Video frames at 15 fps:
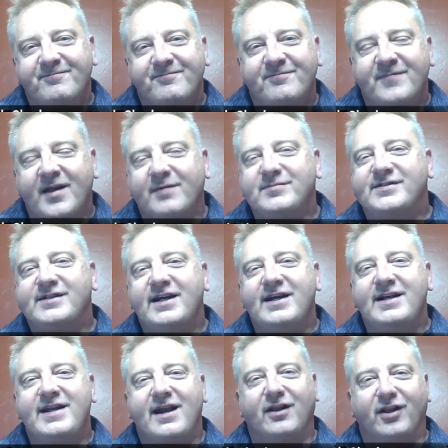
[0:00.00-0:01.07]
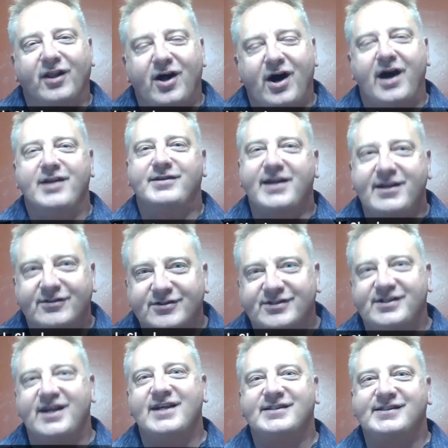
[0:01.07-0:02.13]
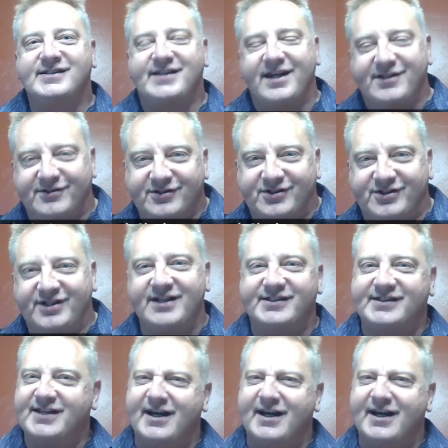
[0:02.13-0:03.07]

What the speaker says: I'm saying that a lot. Take those chances.